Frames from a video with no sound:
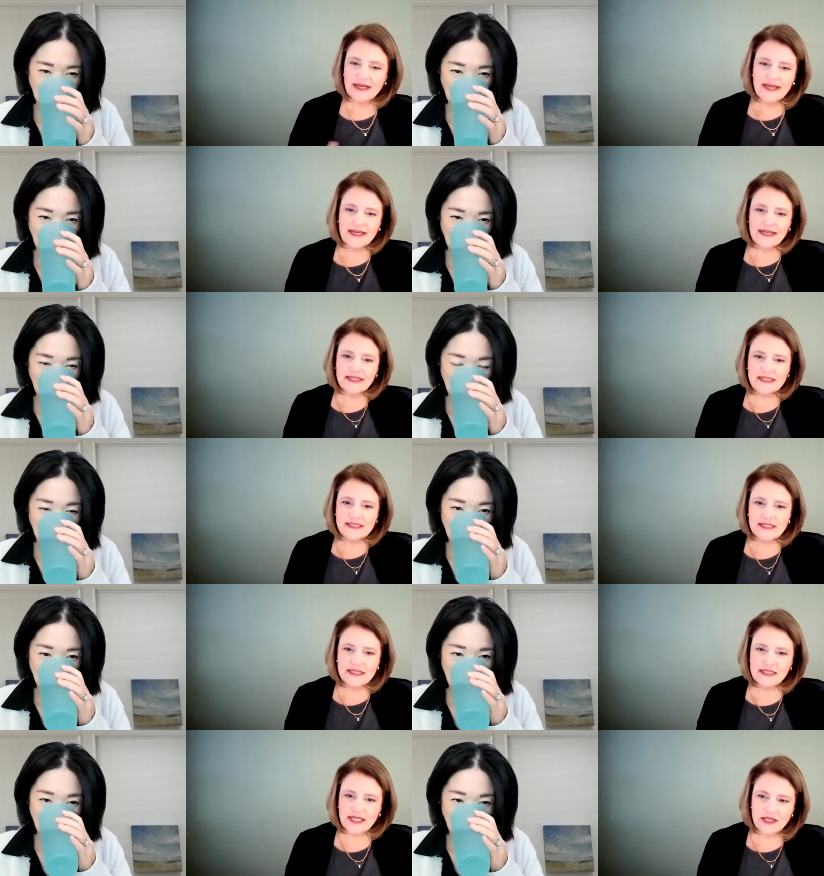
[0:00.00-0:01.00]
Speaker 1: and
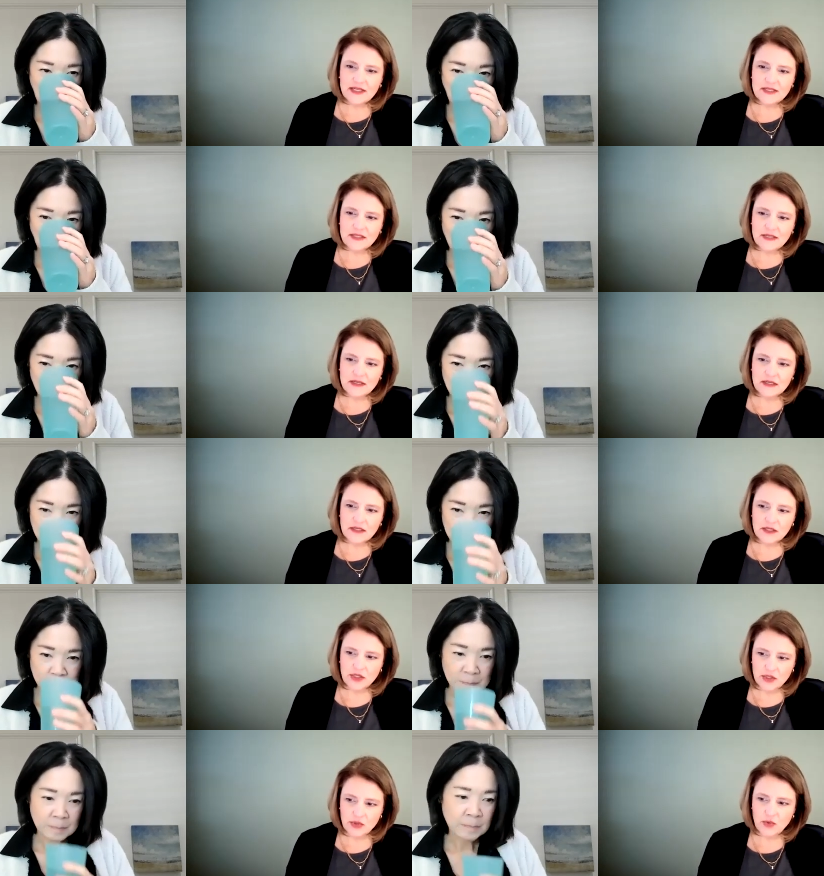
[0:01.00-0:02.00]
that
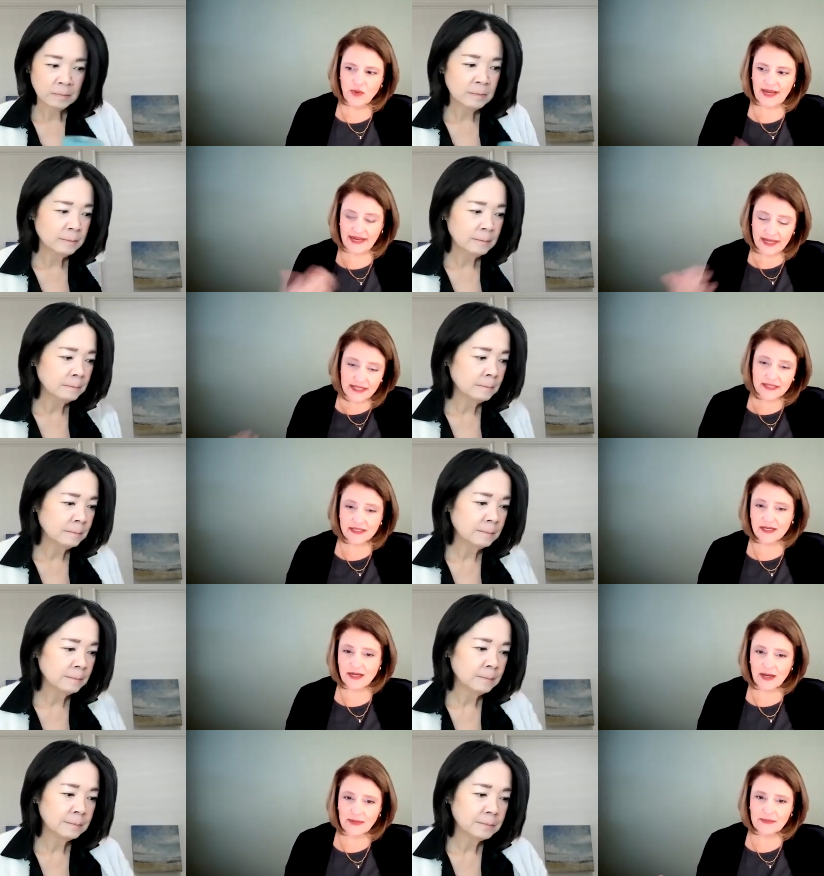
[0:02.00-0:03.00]
you and the
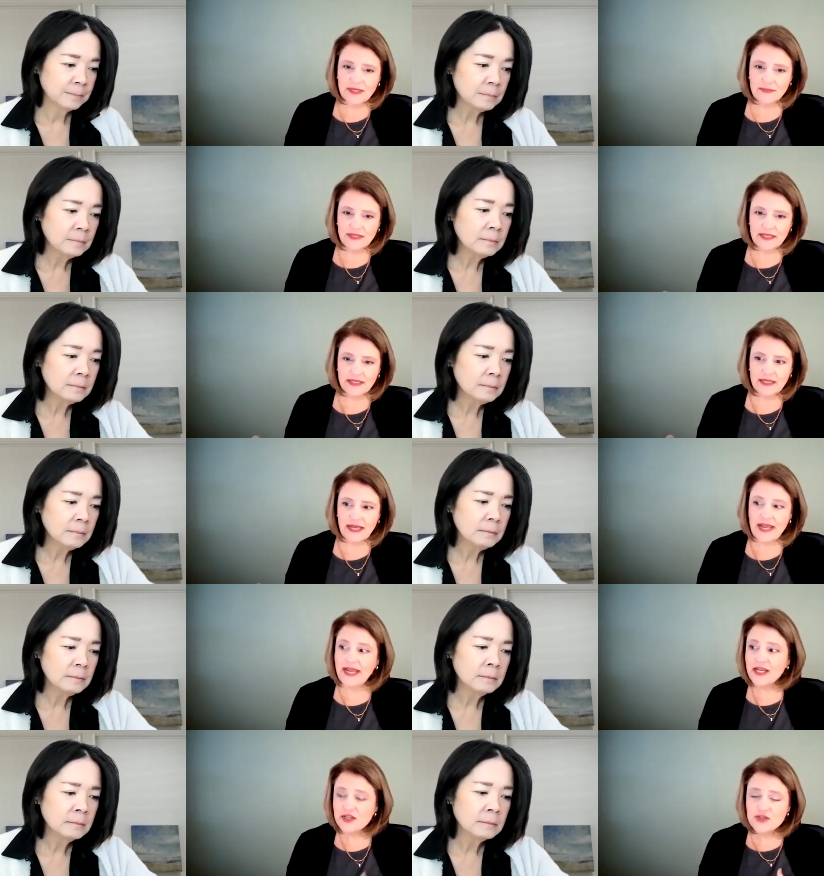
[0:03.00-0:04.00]
comp committee
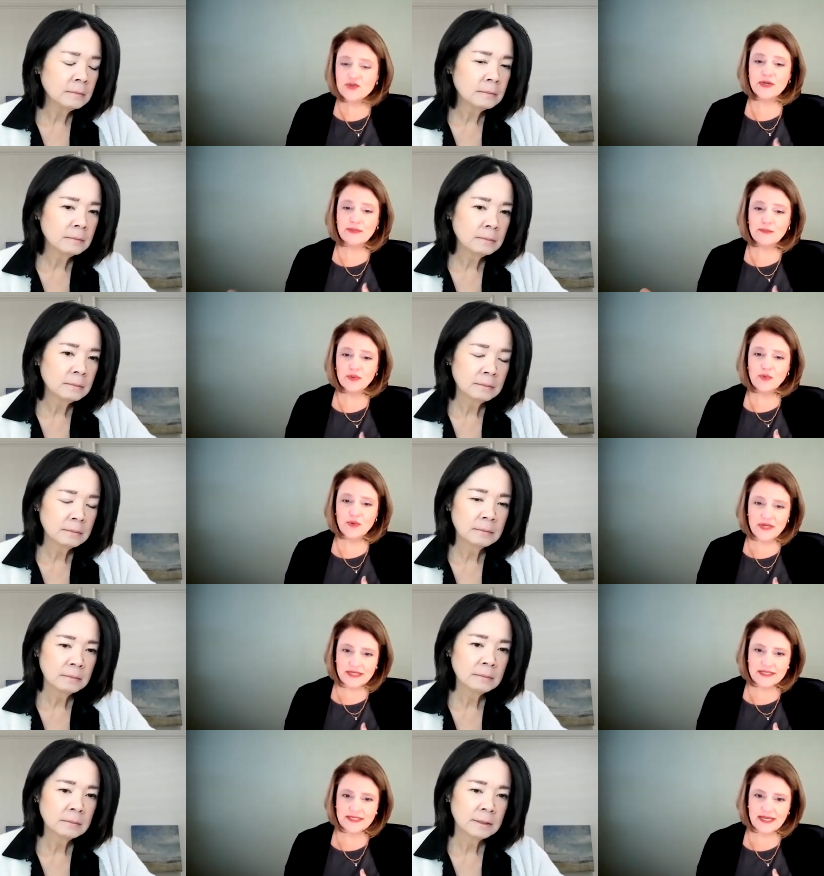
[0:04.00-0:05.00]
and your
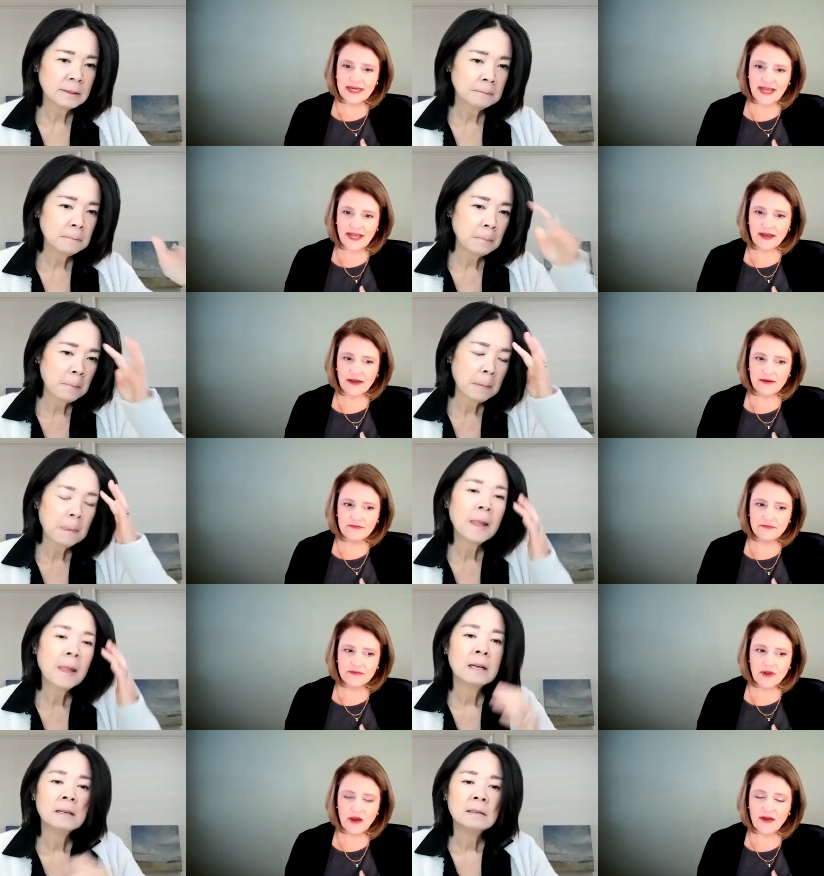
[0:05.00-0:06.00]
employees can have
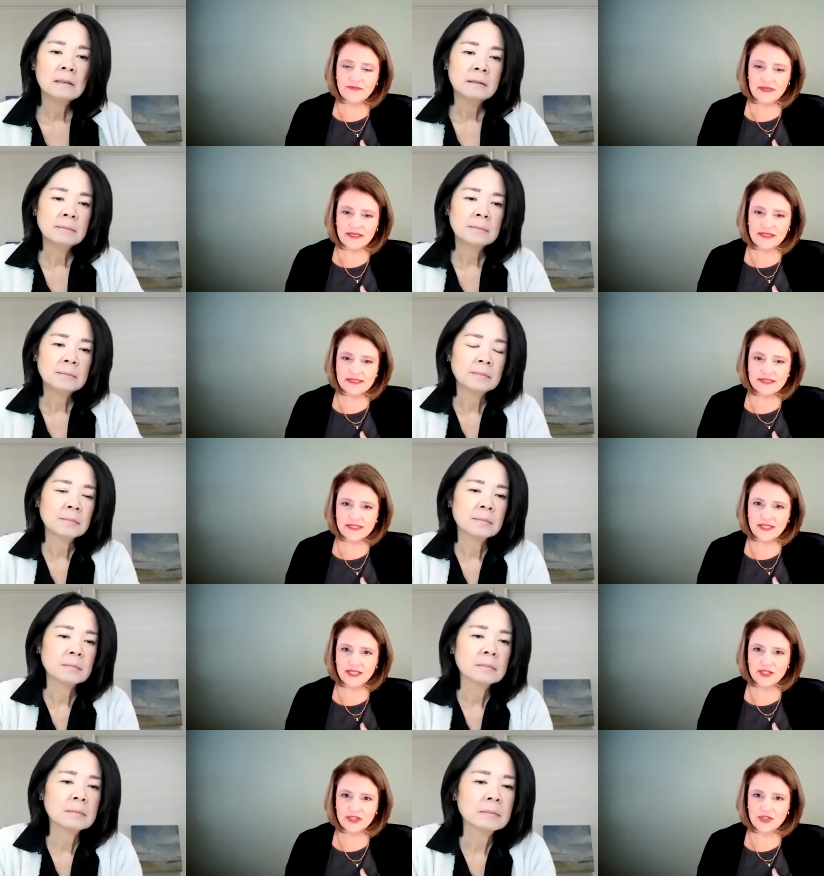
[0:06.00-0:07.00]
confidence
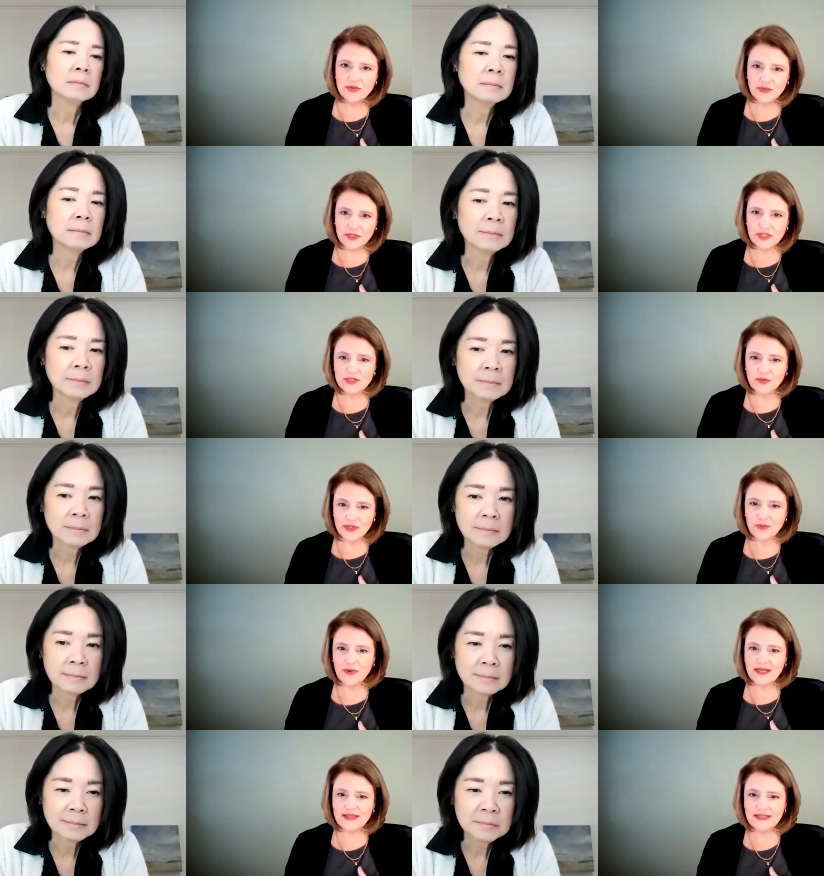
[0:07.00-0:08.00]
that you're really doing the
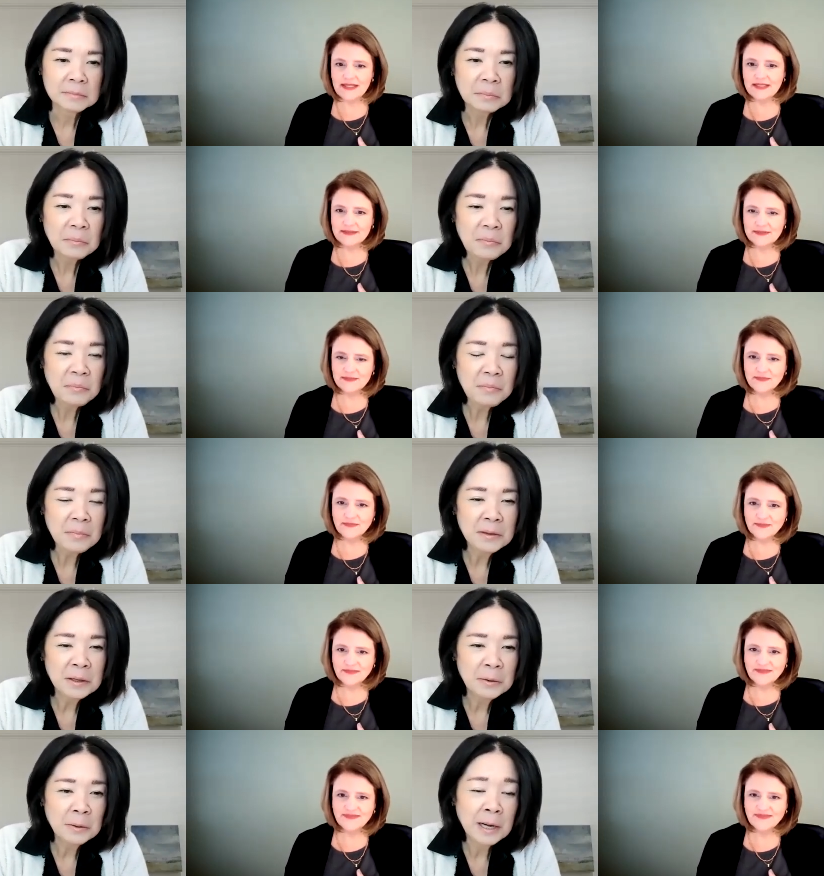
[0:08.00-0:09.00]
right thing.
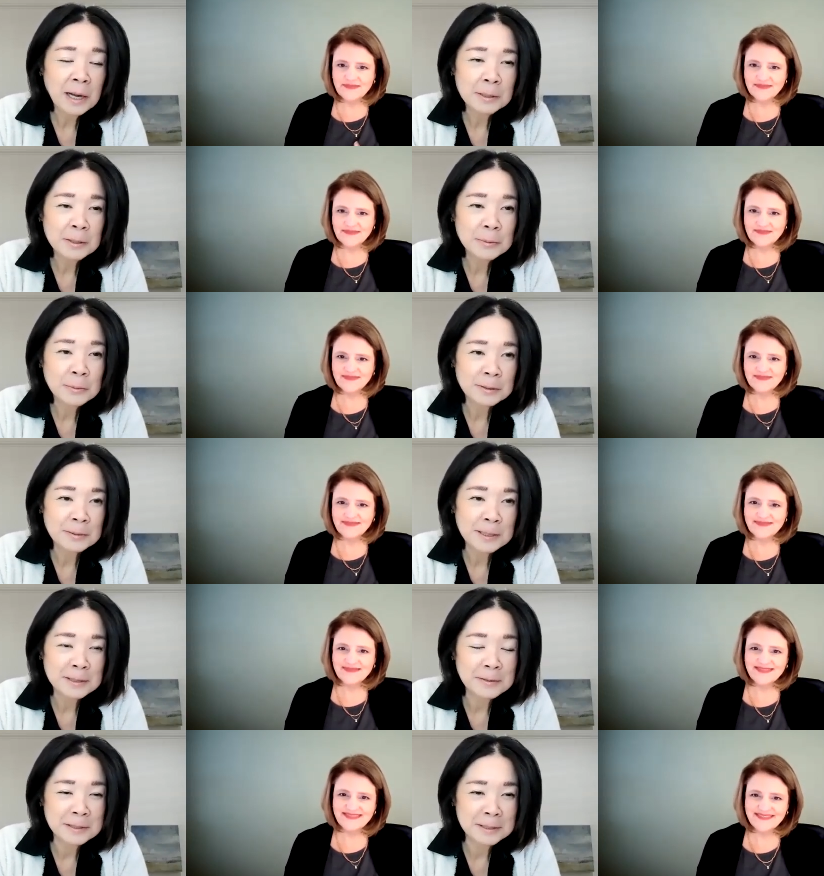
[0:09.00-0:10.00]
Speaker 2: Or how much more
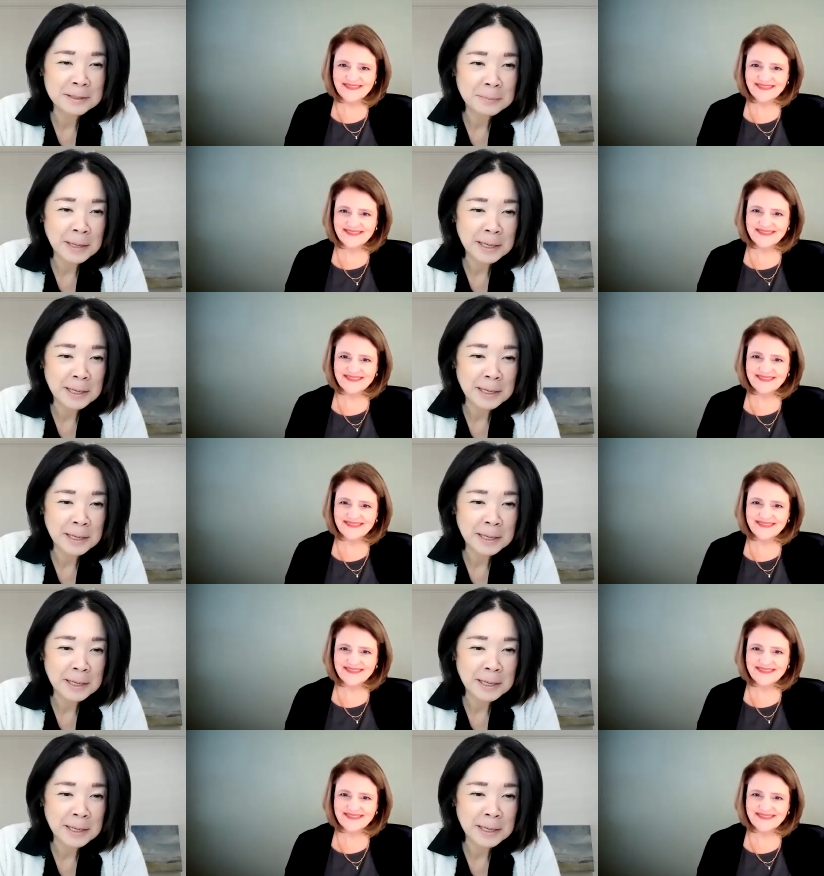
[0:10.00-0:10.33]
expensive is